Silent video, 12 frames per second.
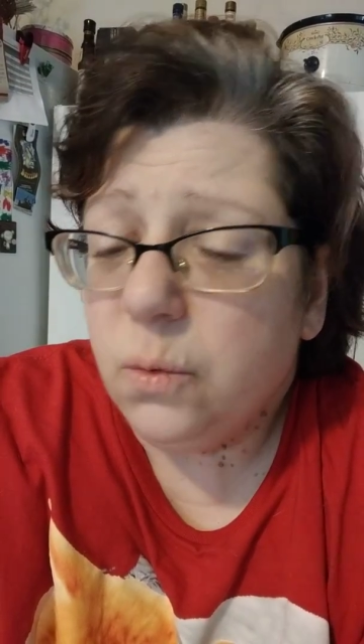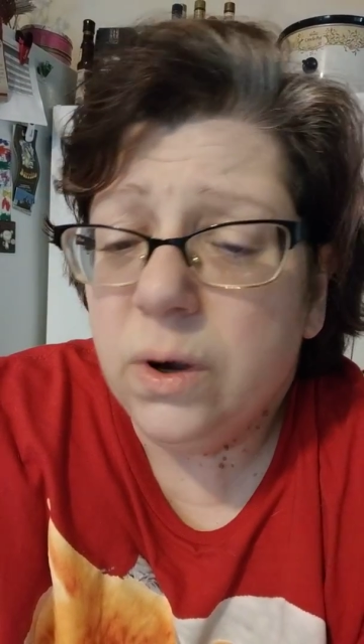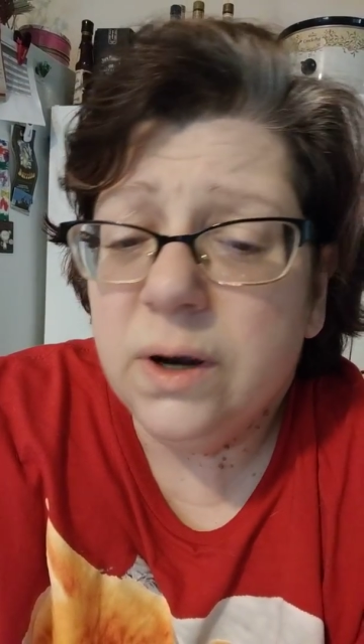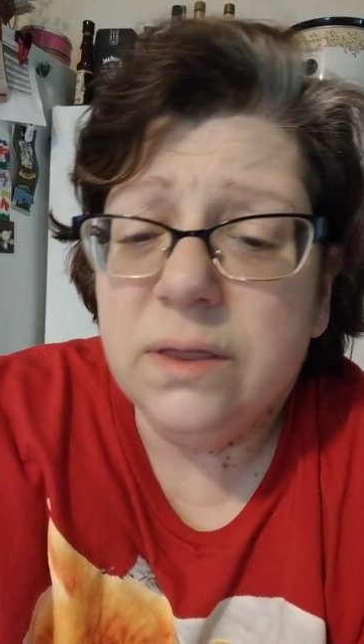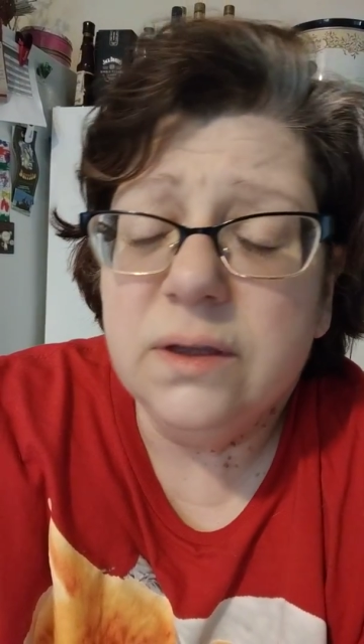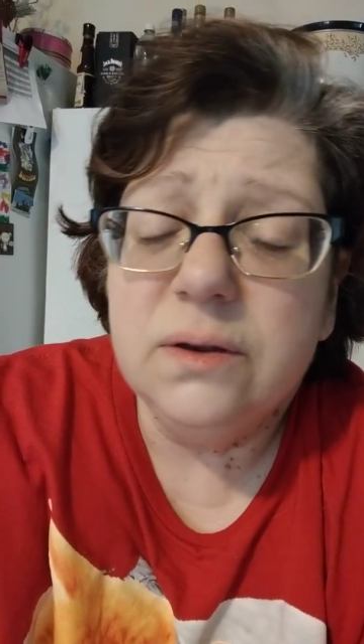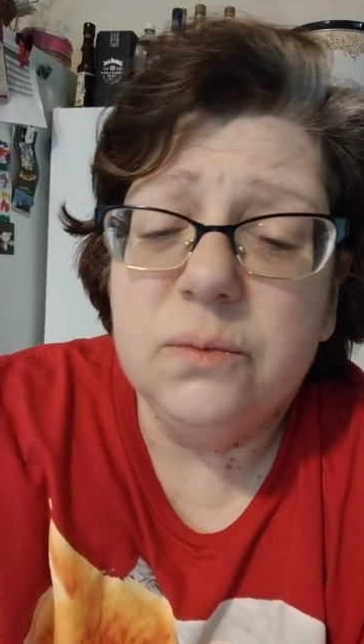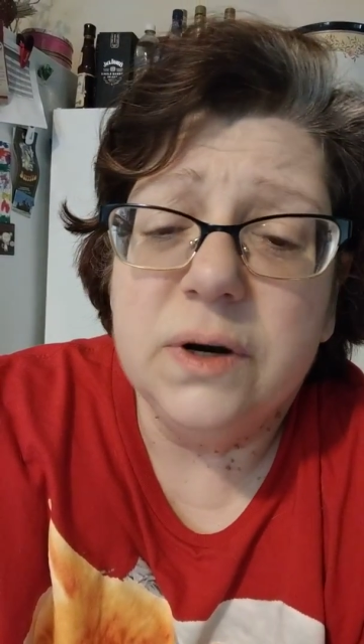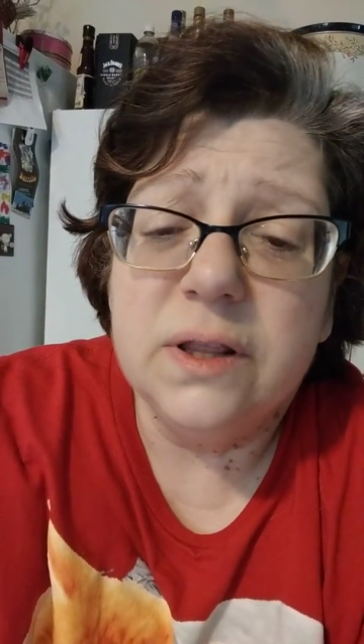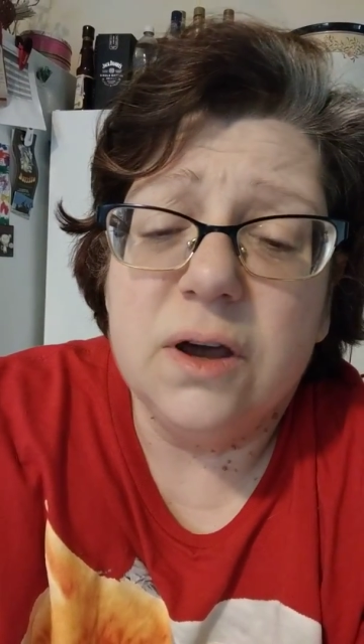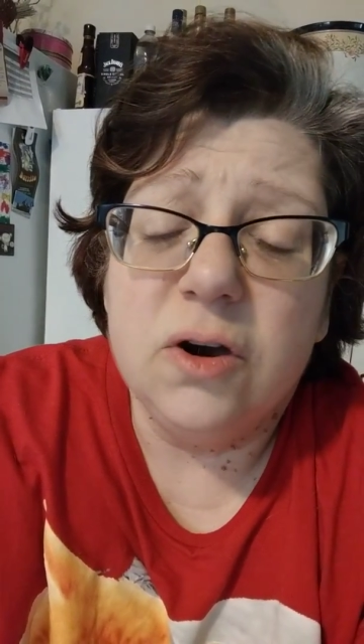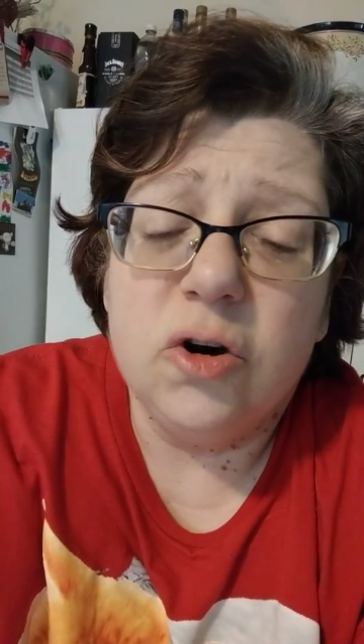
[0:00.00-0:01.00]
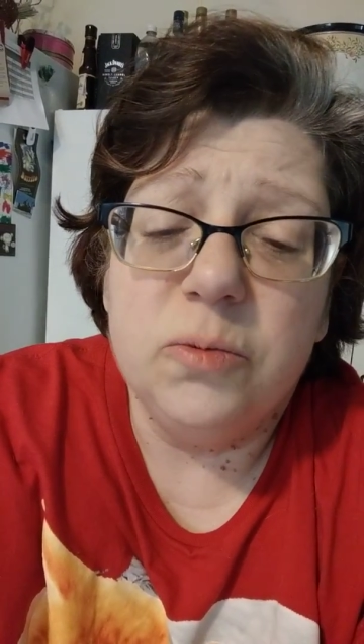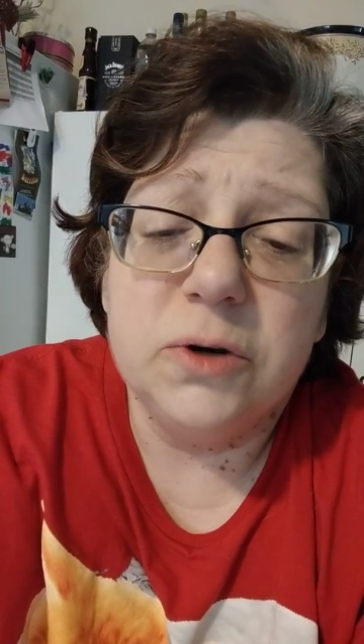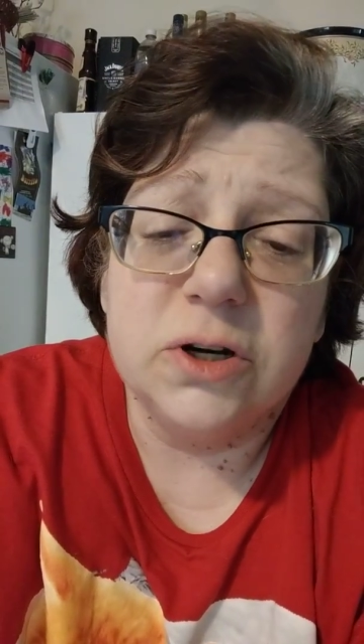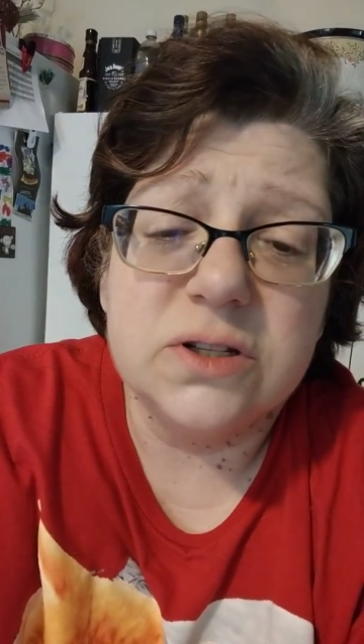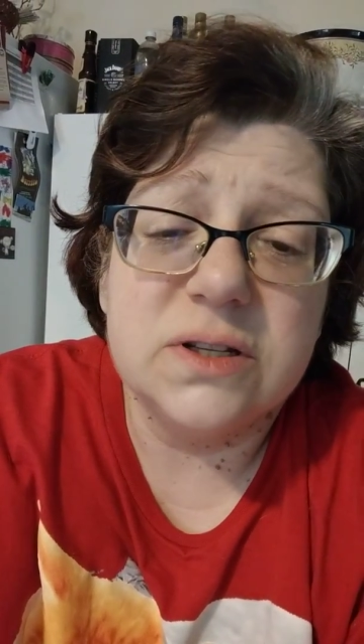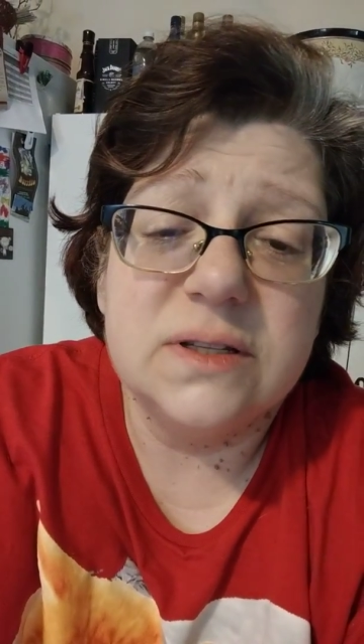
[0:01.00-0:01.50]
one of the home
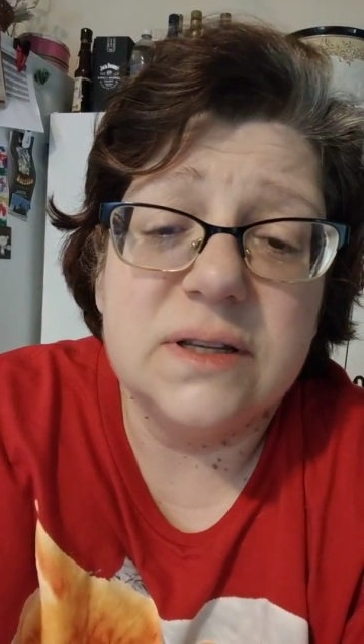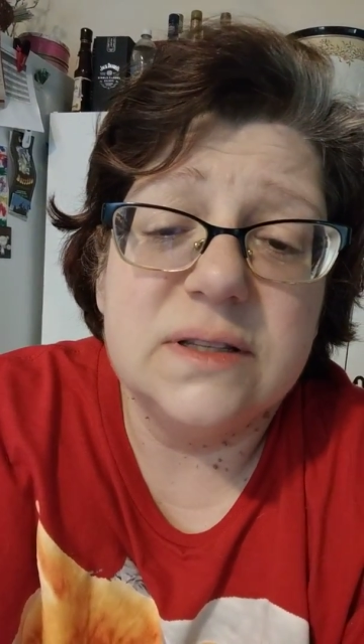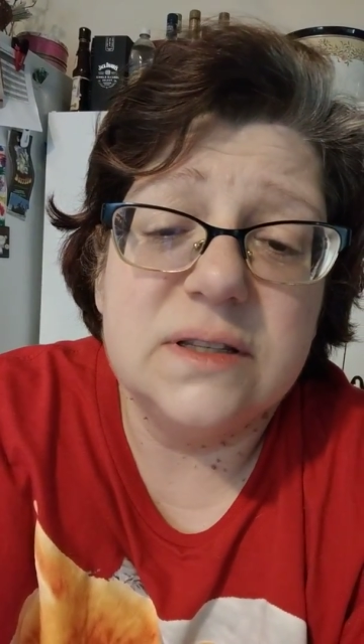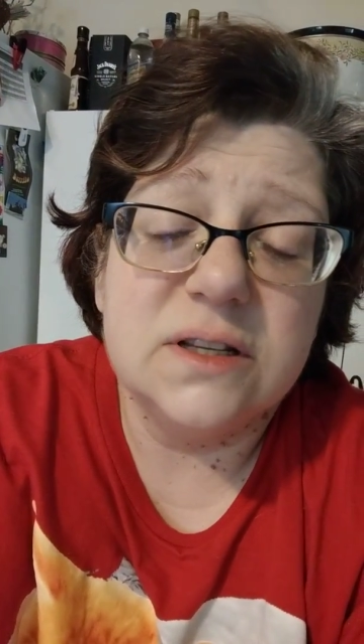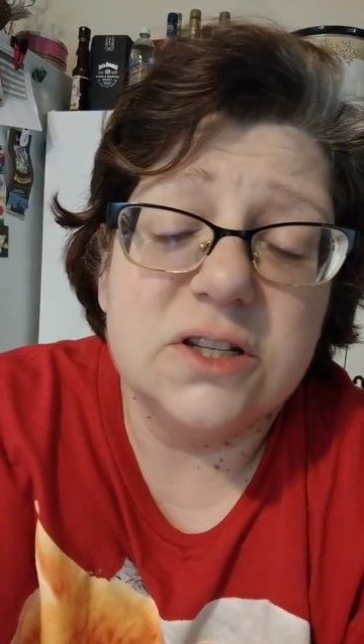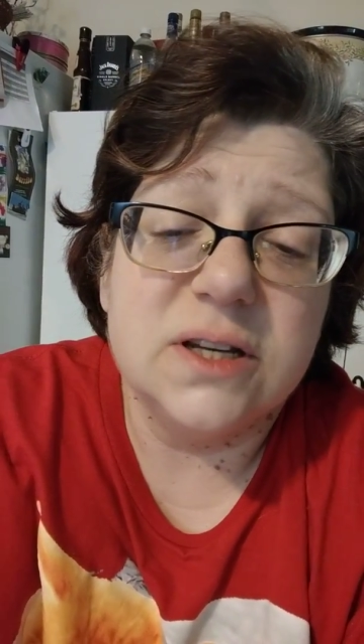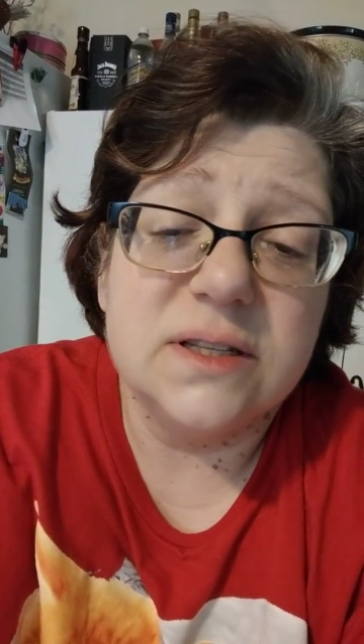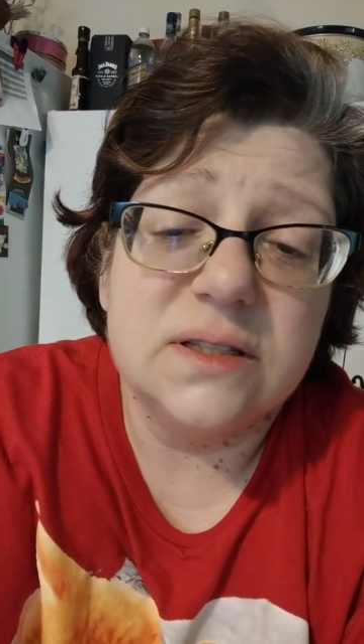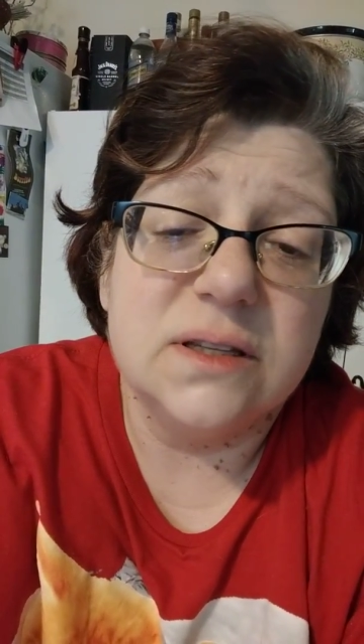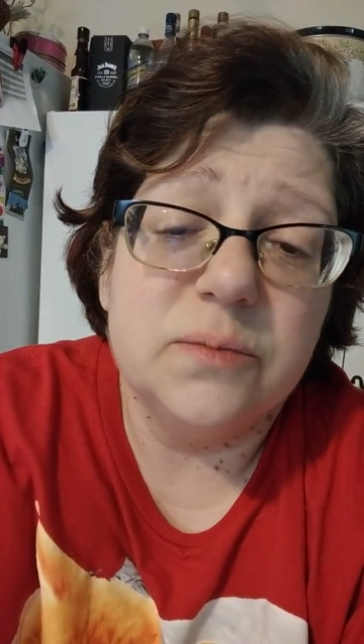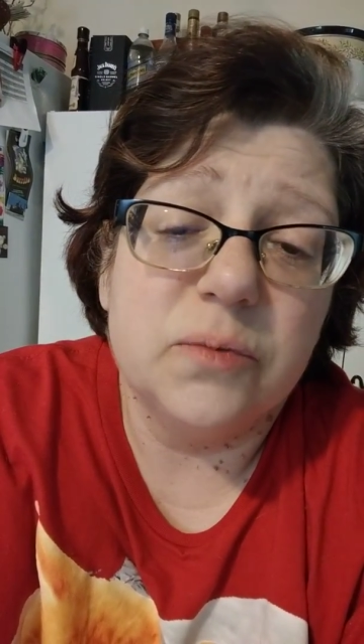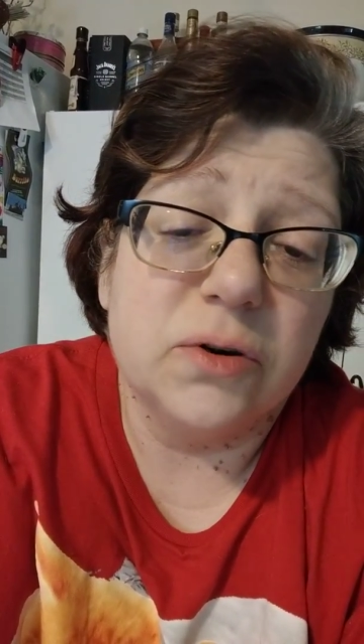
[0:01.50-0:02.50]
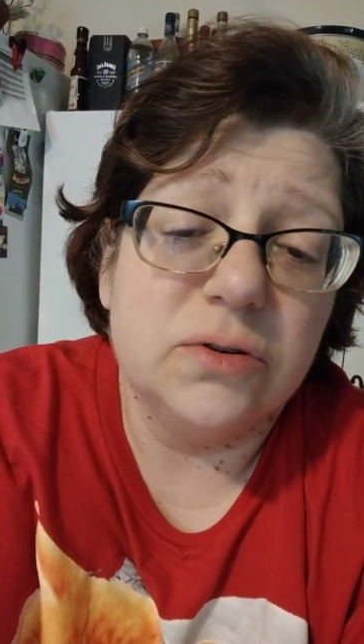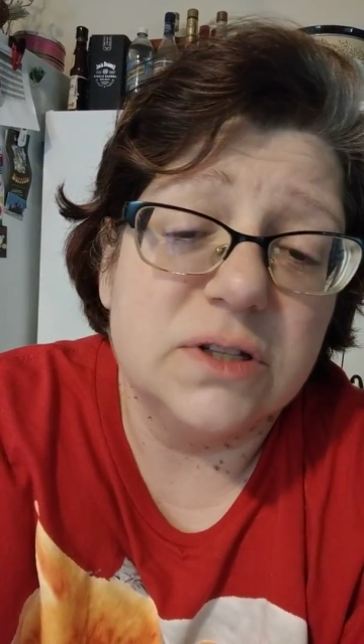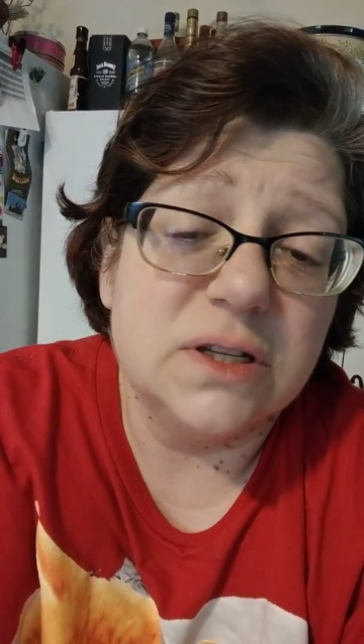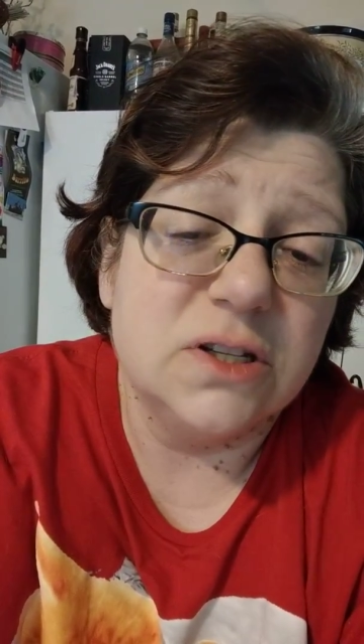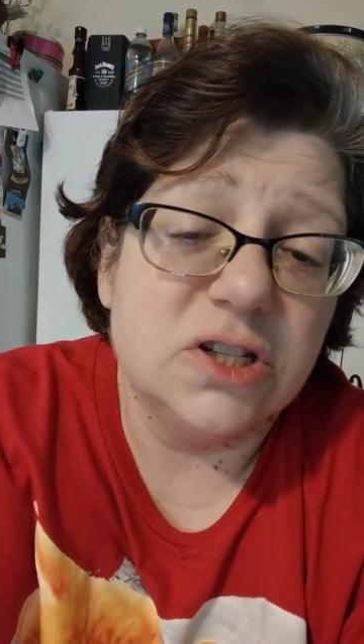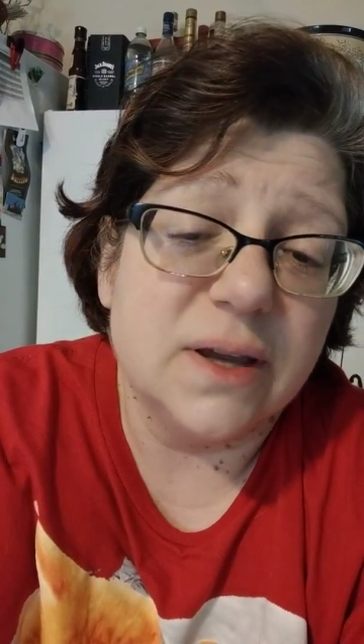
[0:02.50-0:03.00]
nurses had suggested
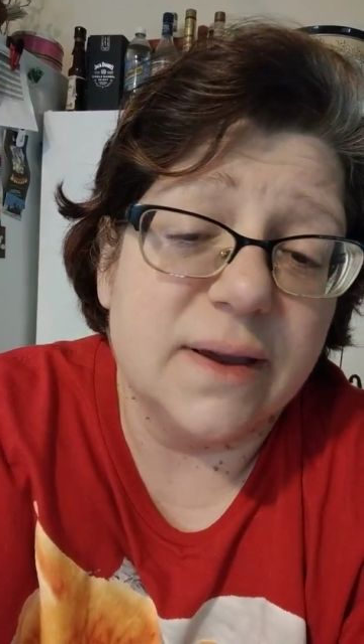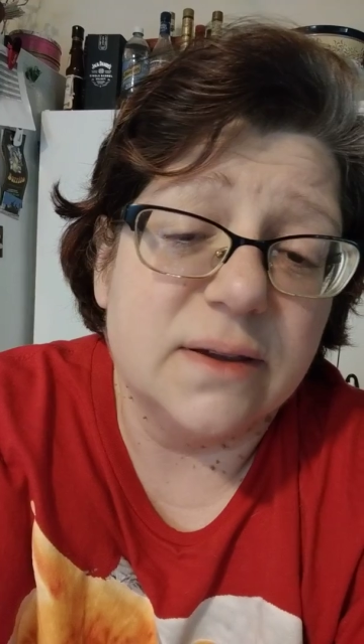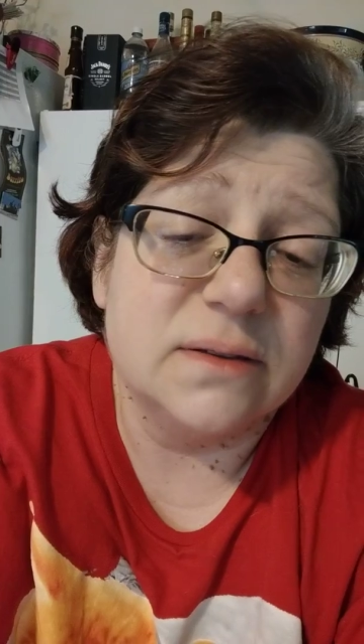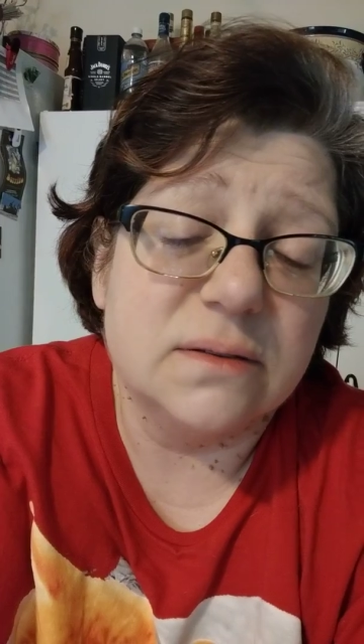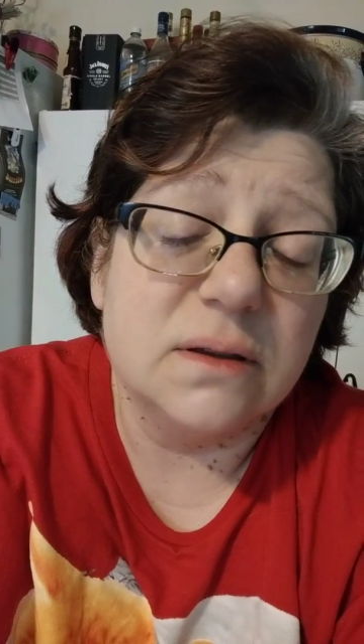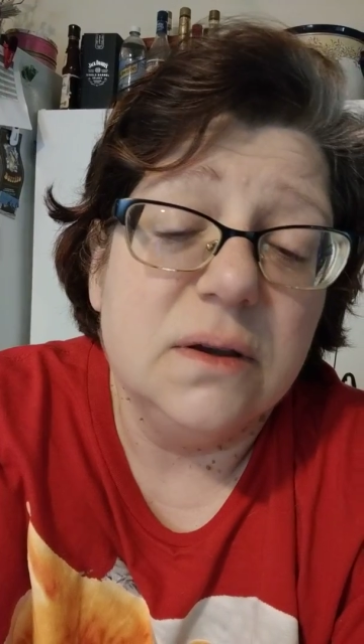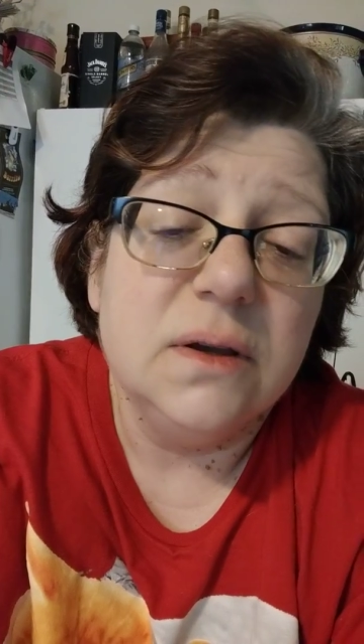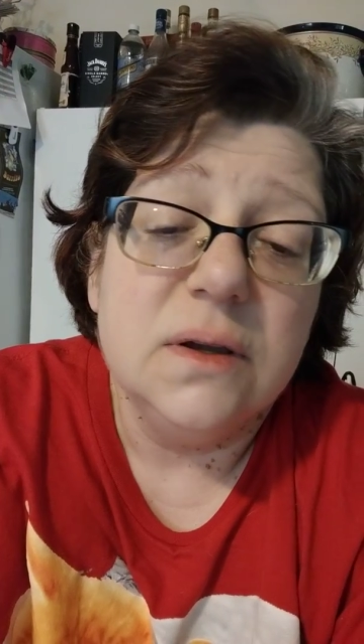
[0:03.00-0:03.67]
protein shakes,